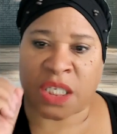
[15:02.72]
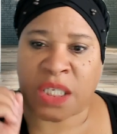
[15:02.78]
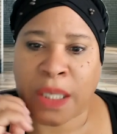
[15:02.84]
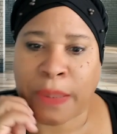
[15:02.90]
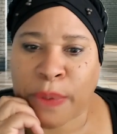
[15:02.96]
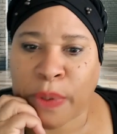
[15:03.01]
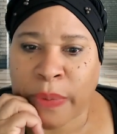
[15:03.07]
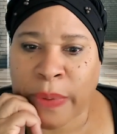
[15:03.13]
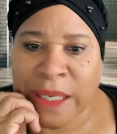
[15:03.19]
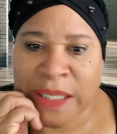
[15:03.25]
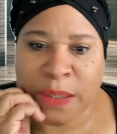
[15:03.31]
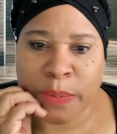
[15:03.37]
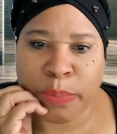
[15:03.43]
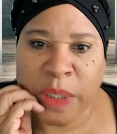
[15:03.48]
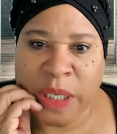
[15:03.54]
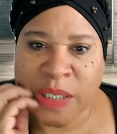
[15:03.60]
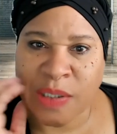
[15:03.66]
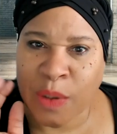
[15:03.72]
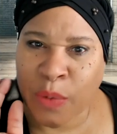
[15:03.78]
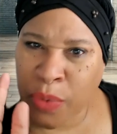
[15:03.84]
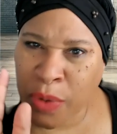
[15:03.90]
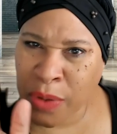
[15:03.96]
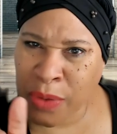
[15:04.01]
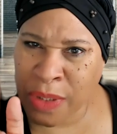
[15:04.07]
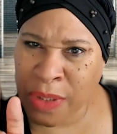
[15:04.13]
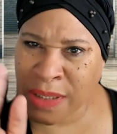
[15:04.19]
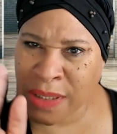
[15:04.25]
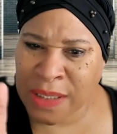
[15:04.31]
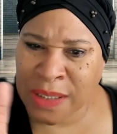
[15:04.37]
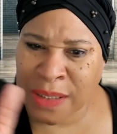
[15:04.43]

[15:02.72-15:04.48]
the WSB. So we're, this